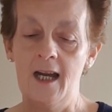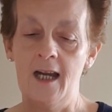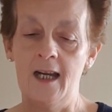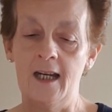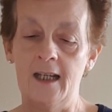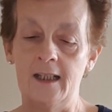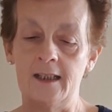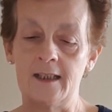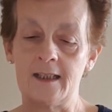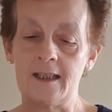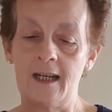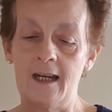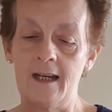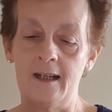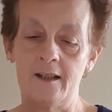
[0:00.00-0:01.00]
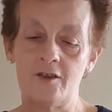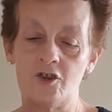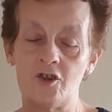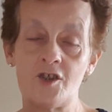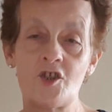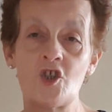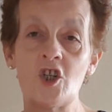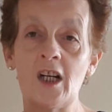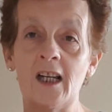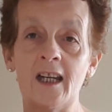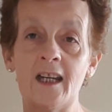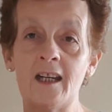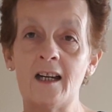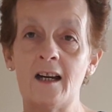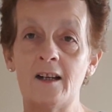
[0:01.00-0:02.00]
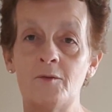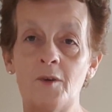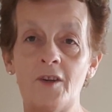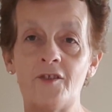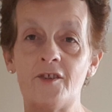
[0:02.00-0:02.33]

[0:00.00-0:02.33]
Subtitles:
And just chilling. I